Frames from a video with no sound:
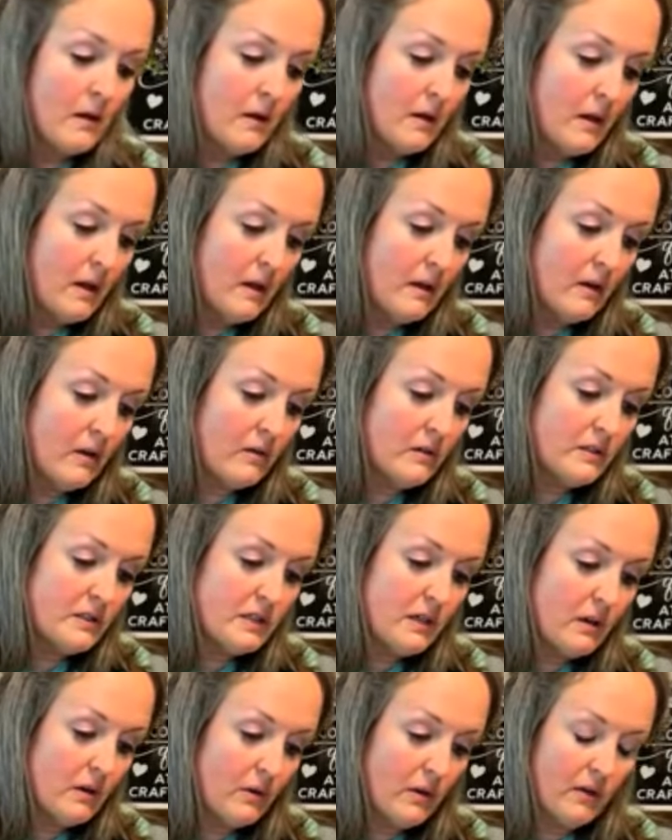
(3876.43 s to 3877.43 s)
And
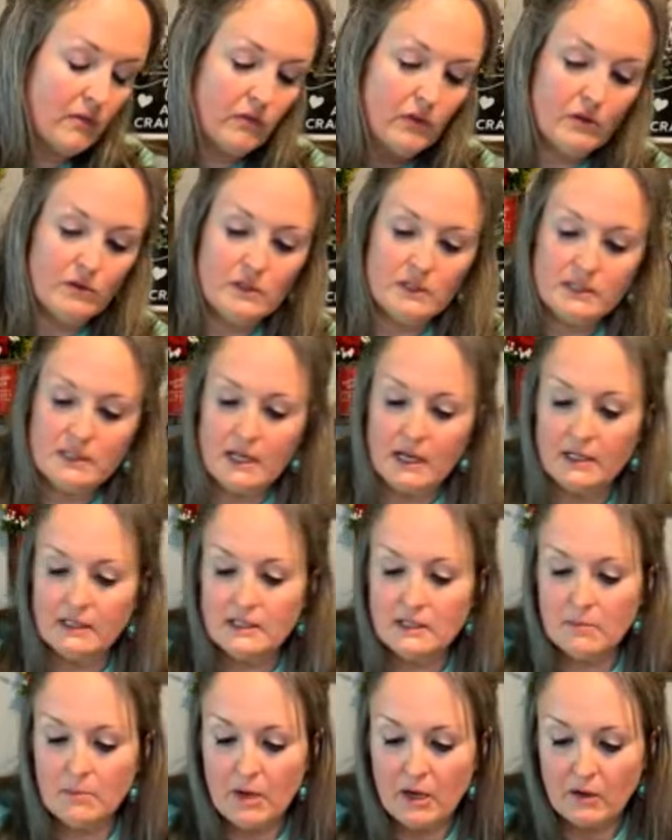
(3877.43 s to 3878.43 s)
also, if you decide
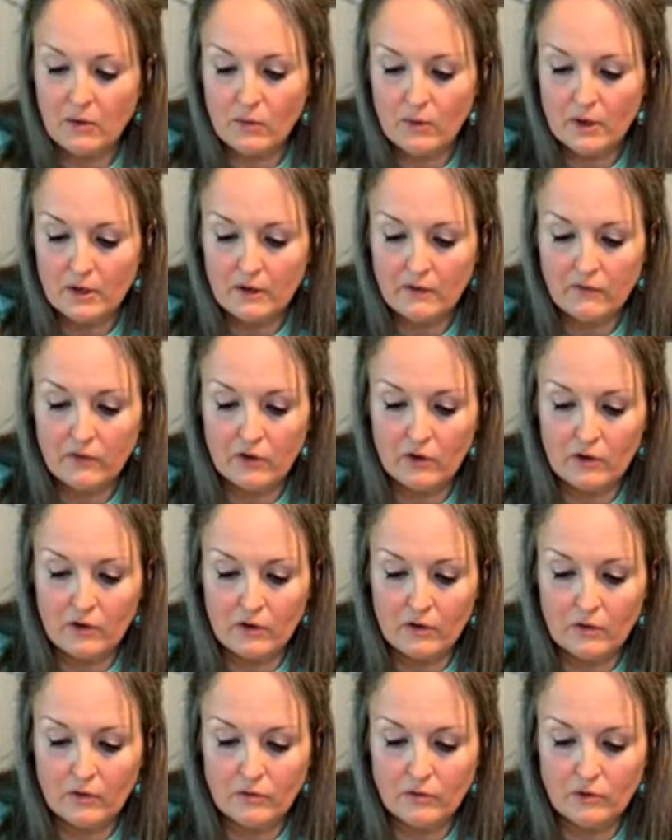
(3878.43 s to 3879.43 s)
to make one of your
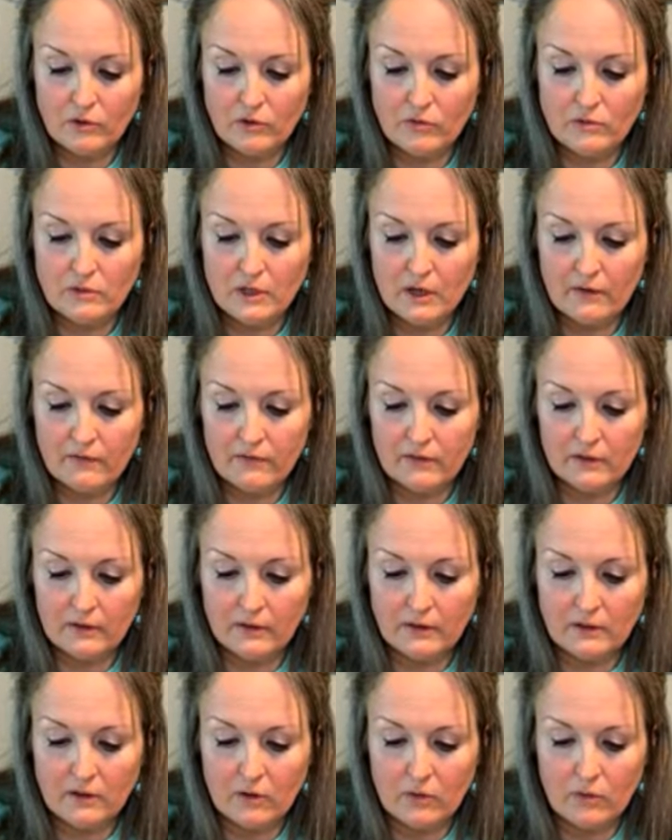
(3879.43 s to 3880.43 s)
own, you definitely
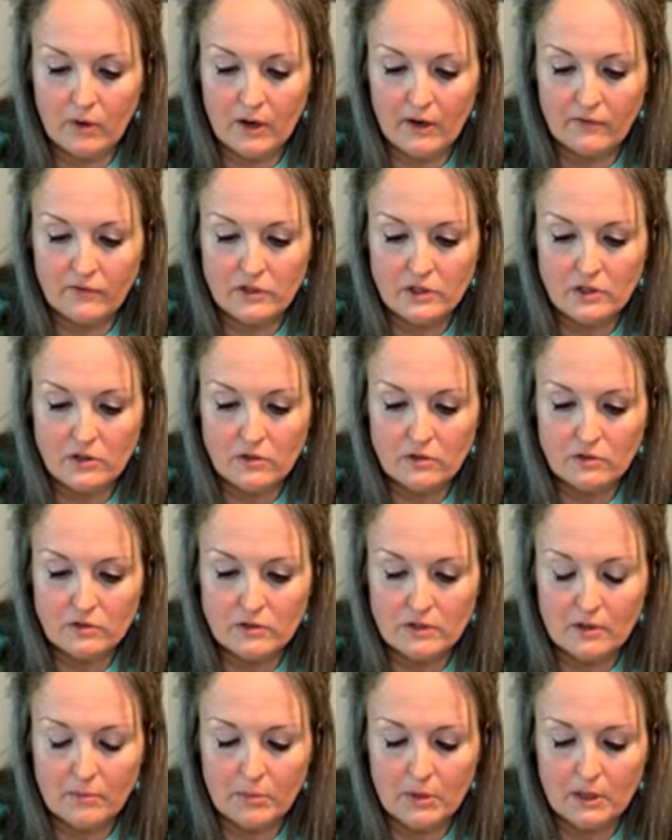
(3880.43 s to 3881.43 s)
don't have to use
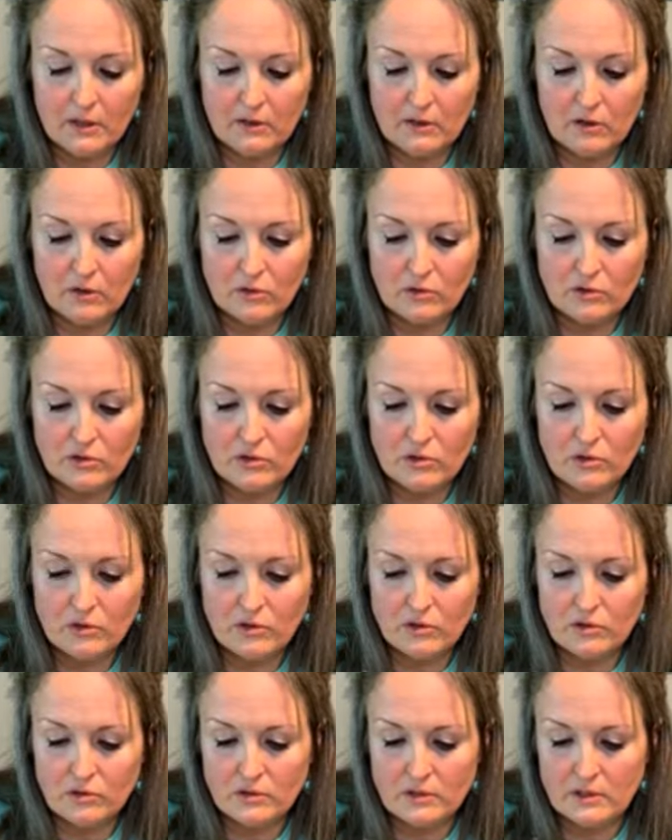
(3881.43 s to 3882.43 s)
a big nose. You could
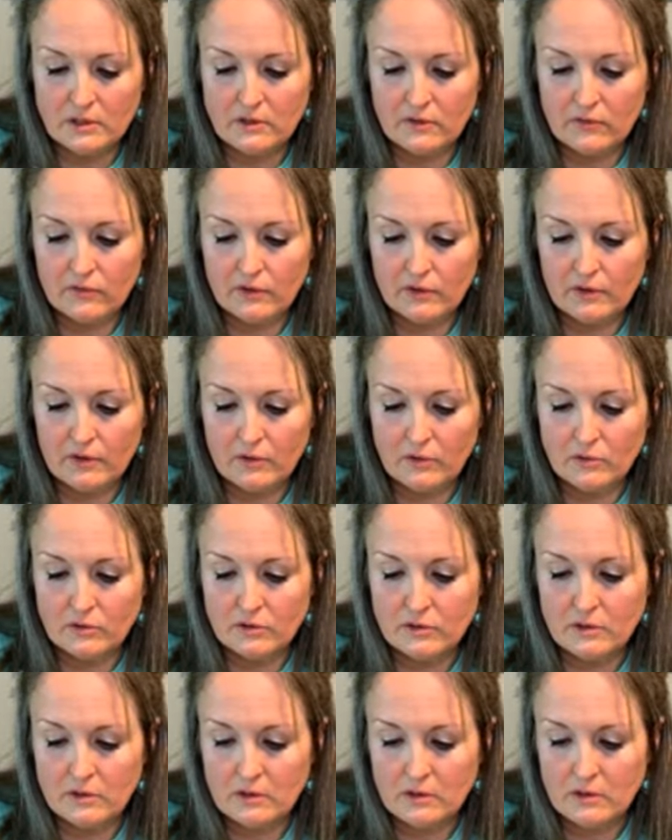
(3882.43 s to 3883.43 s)
use a different nose.
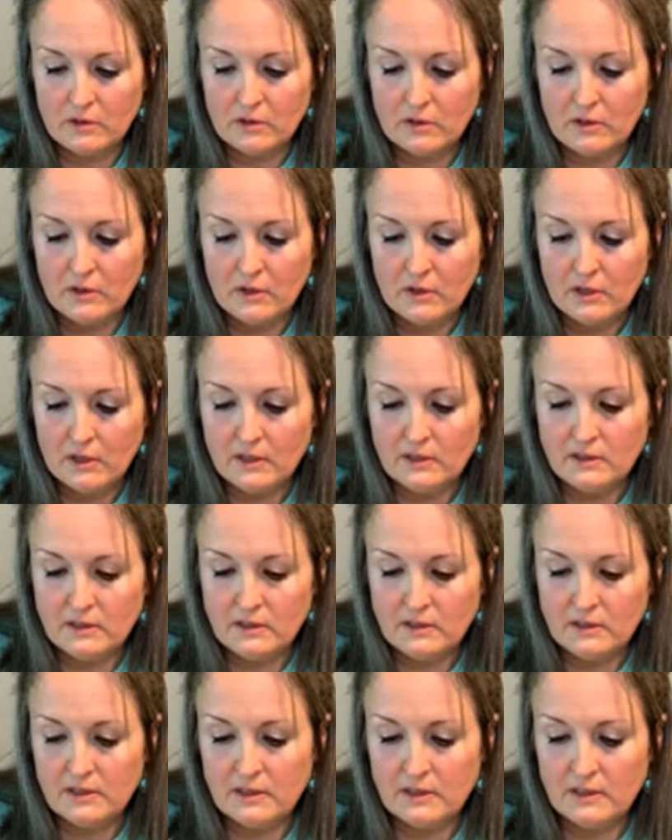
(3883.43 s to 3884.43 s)
It's
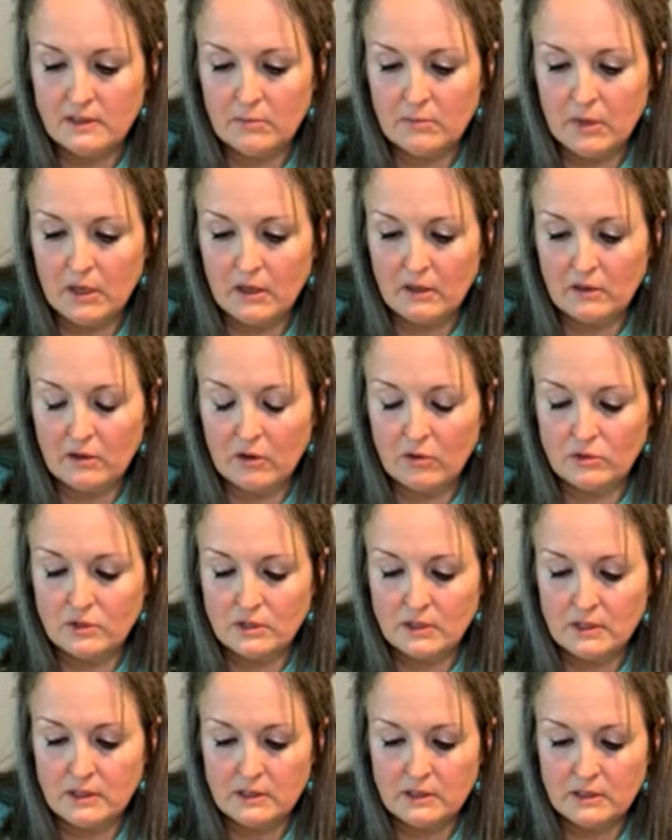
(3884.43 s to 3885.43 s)
easy to make
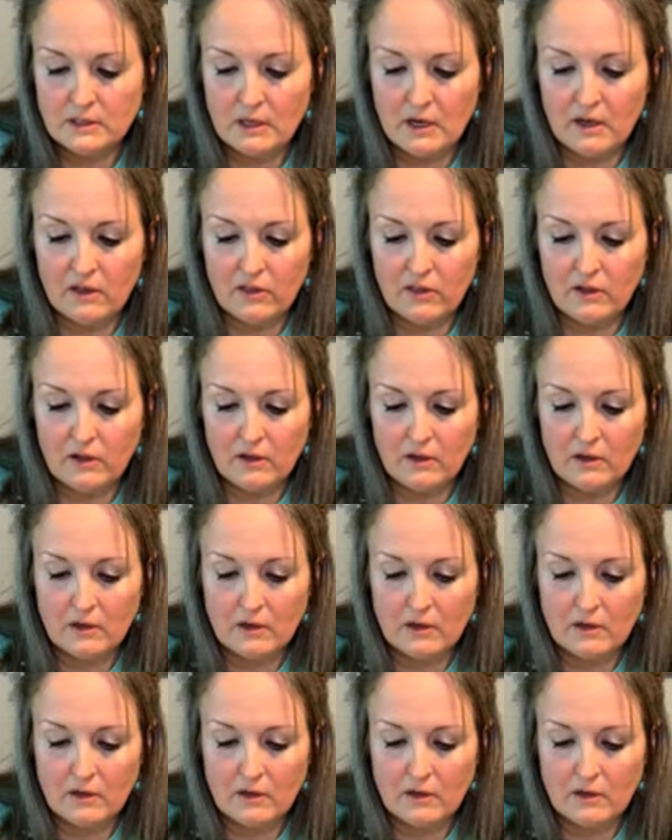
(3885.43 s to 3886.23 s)
noses, I think.